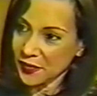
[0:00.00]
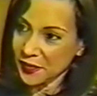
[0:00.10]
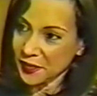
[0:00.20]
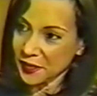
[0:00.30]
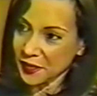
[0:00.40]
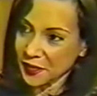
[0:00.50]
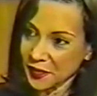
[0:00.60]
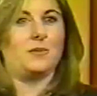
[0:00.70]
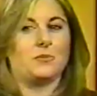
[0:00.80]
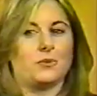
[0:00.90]
It's like you
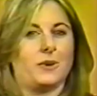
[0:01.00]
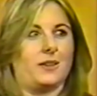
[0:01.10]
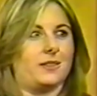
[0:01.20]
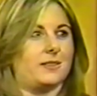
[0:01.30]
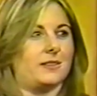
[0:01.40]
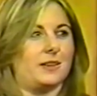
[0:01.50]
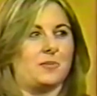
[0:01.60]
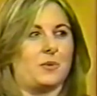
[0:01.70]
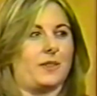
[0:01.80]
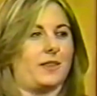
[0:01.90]
eat, breathe,
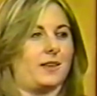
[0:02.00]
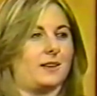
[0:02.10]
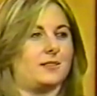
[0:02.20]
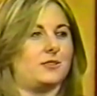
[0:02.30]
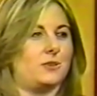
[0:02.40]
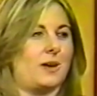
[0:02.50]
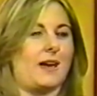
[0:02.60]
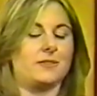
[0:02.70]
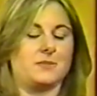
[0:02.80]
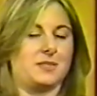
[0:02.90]
sleep with it. You
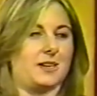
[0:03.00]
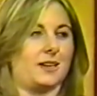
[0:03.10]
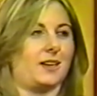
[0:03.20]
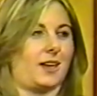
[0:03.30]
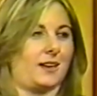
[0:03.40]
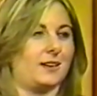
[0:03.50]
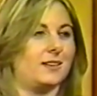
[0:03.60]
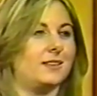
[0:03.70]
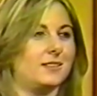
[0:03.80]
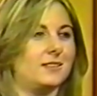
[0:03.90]
have to be dedicated.